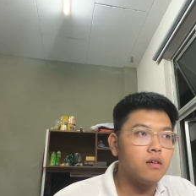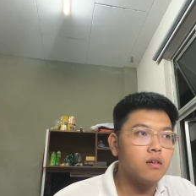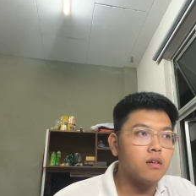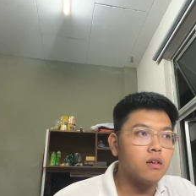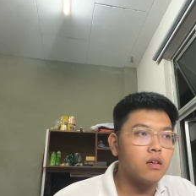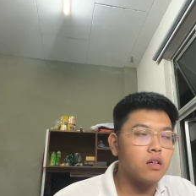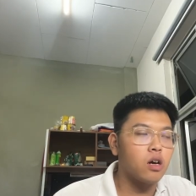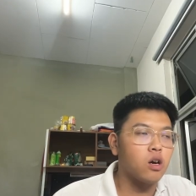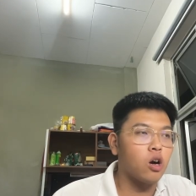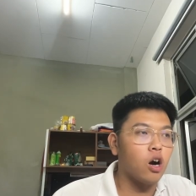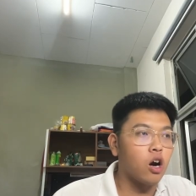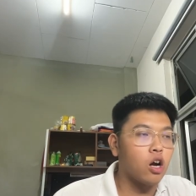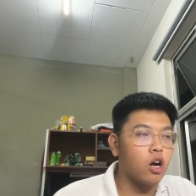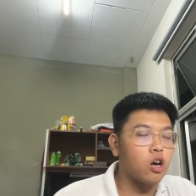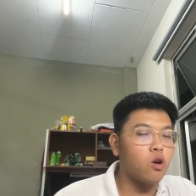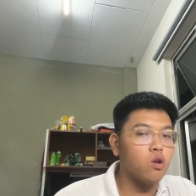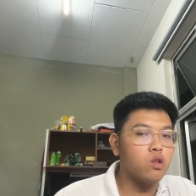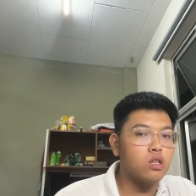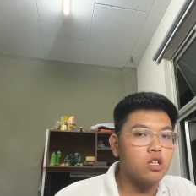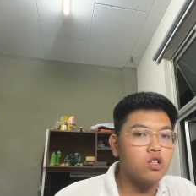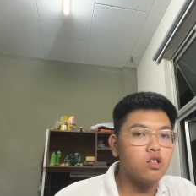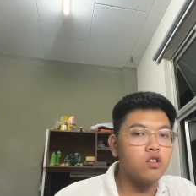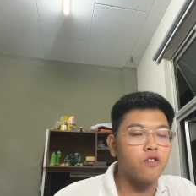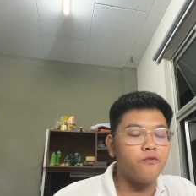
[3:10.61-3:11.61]

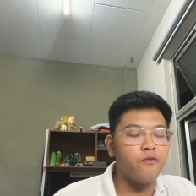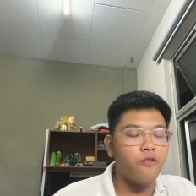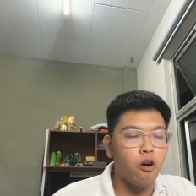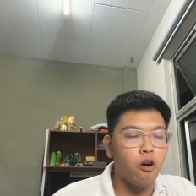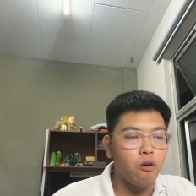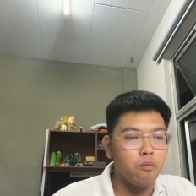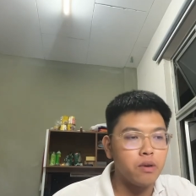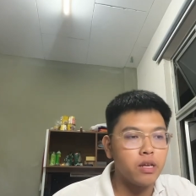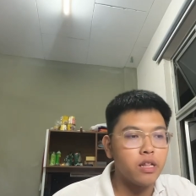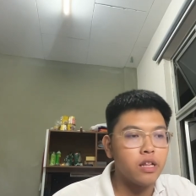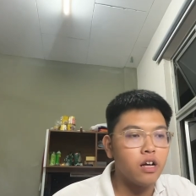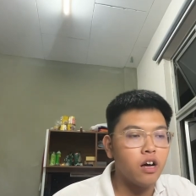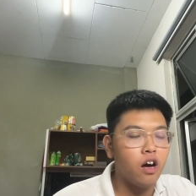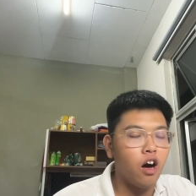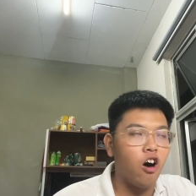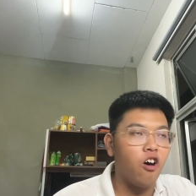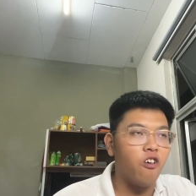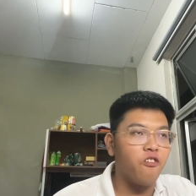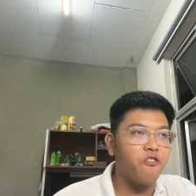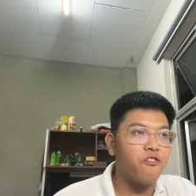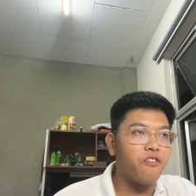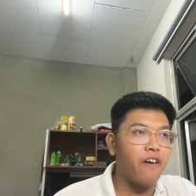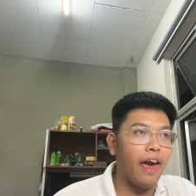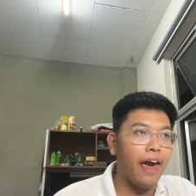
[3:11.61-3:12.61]
according to the formula
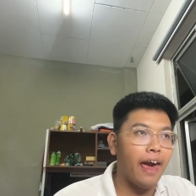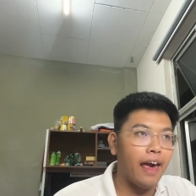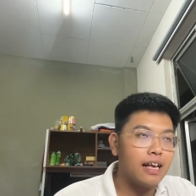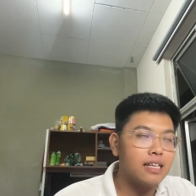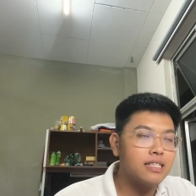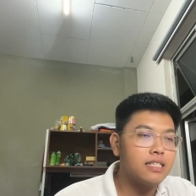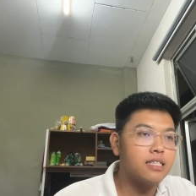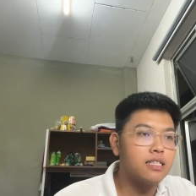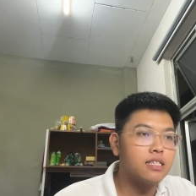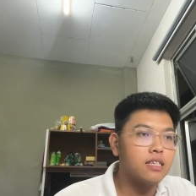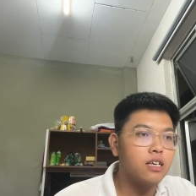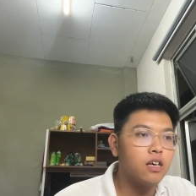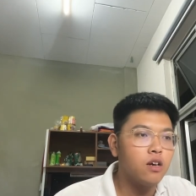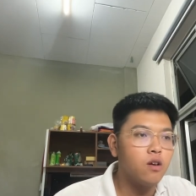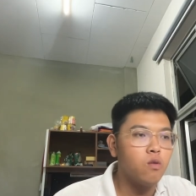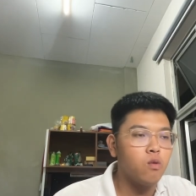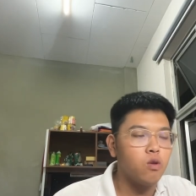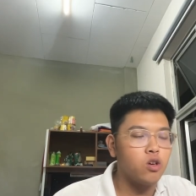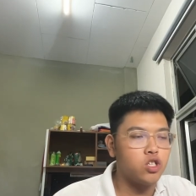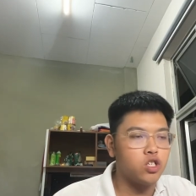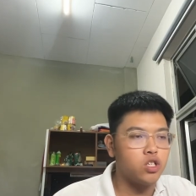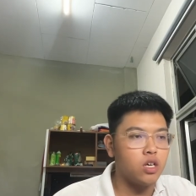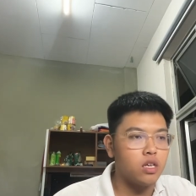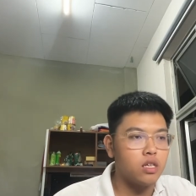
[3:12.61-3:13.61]
of S,
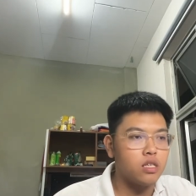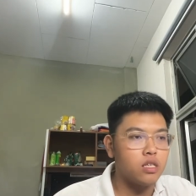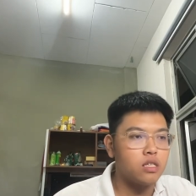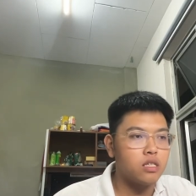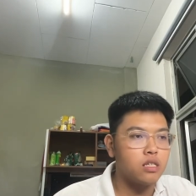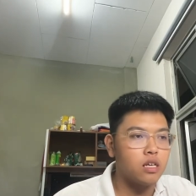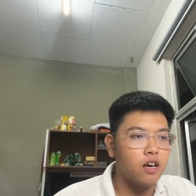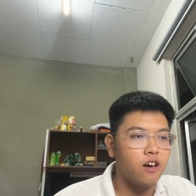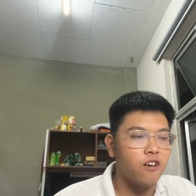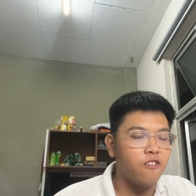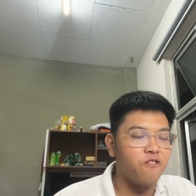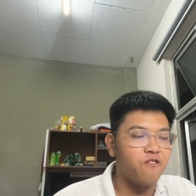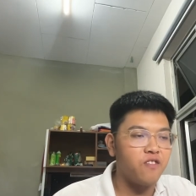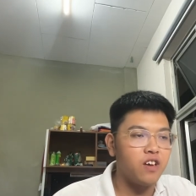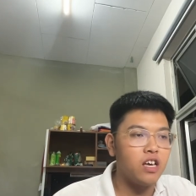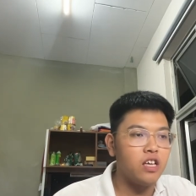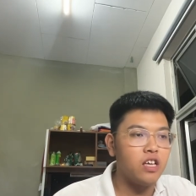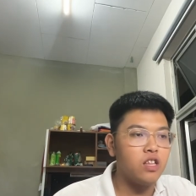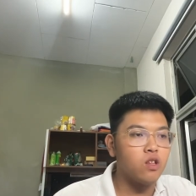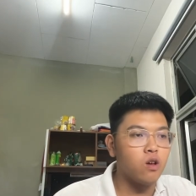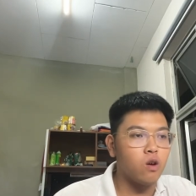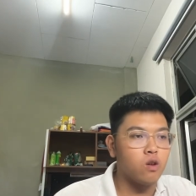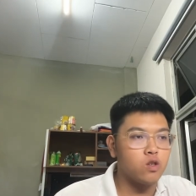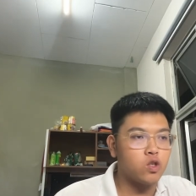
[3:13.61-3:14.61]
which is v
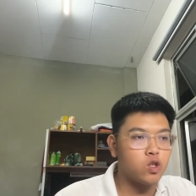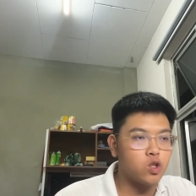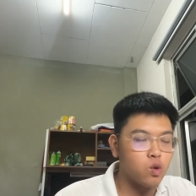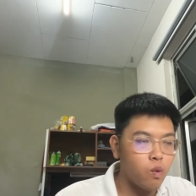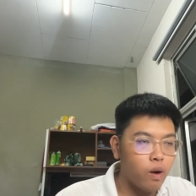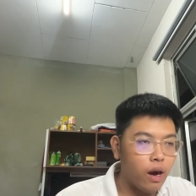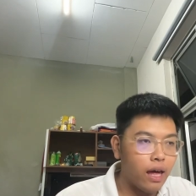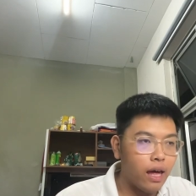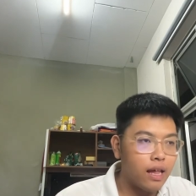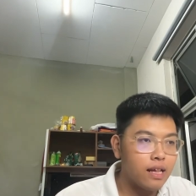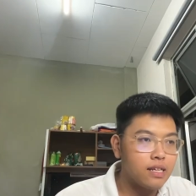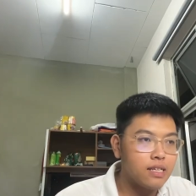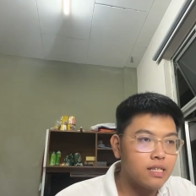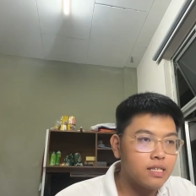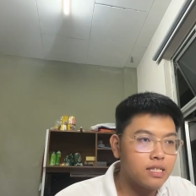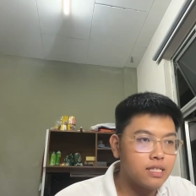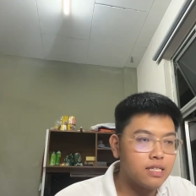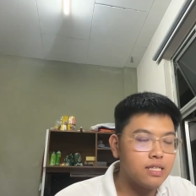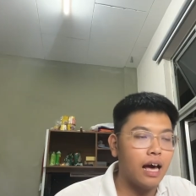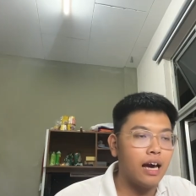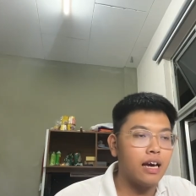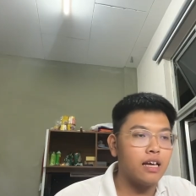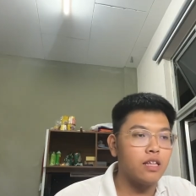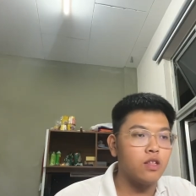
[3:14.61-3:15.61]
naught squared
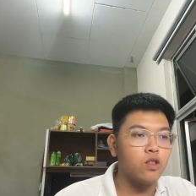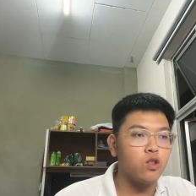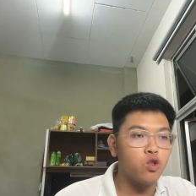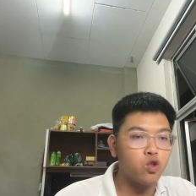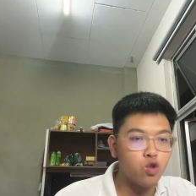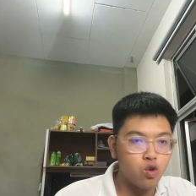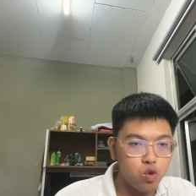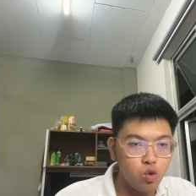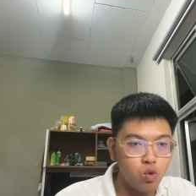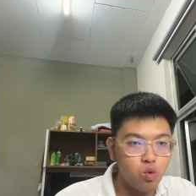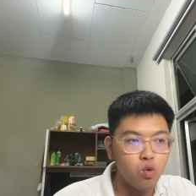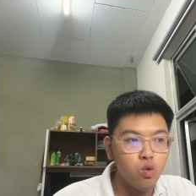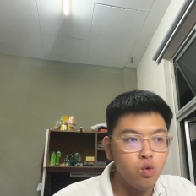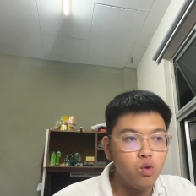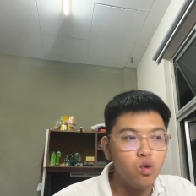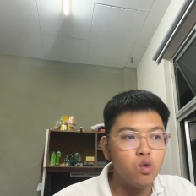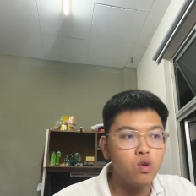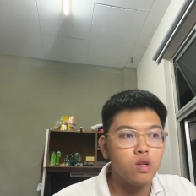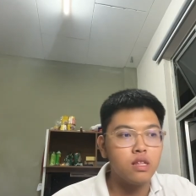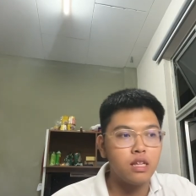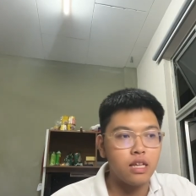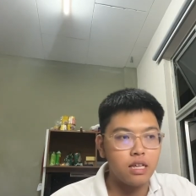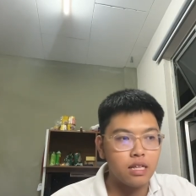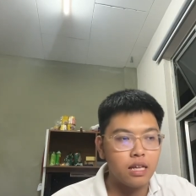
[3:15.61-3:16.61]
sine 2
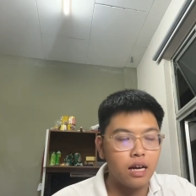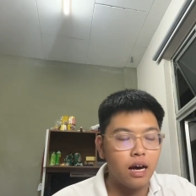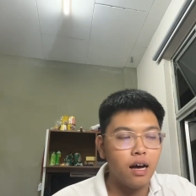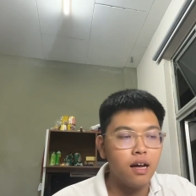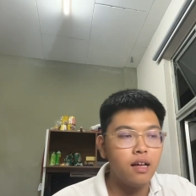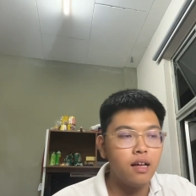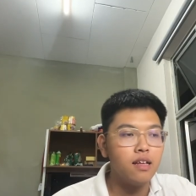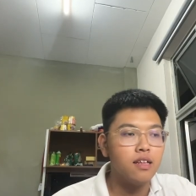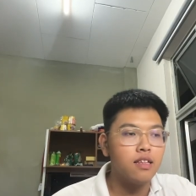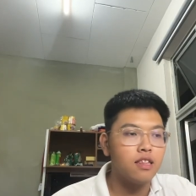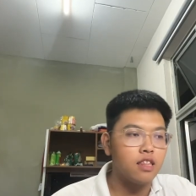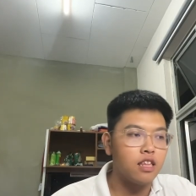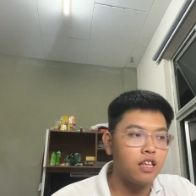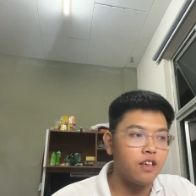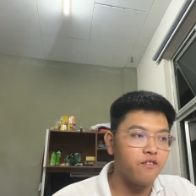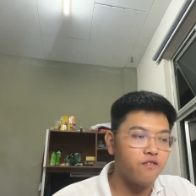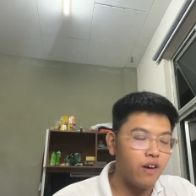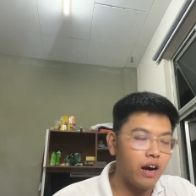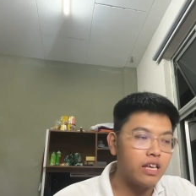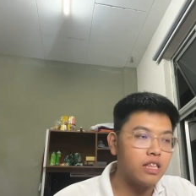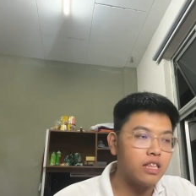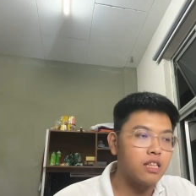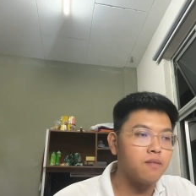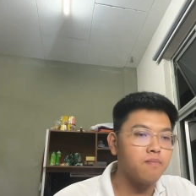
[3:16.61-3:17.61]
theta
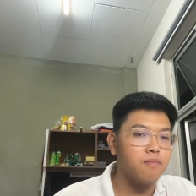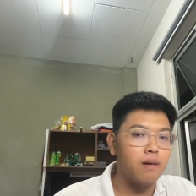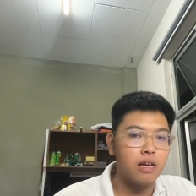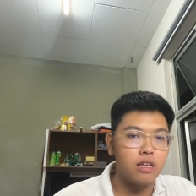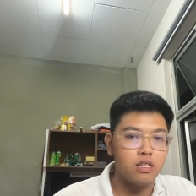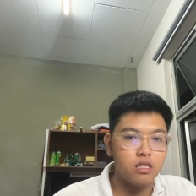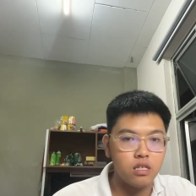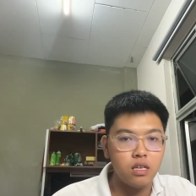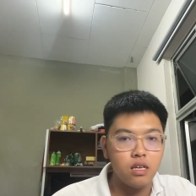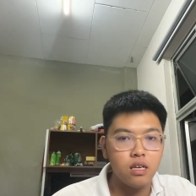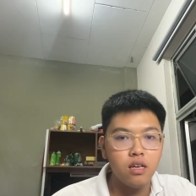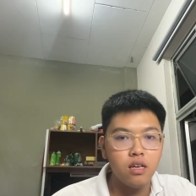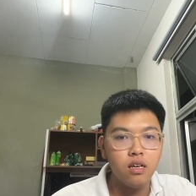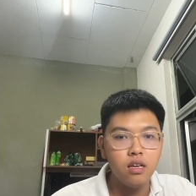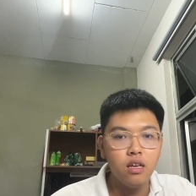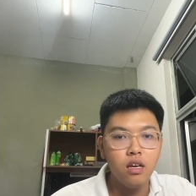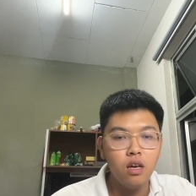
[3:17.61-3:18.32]
divided by g,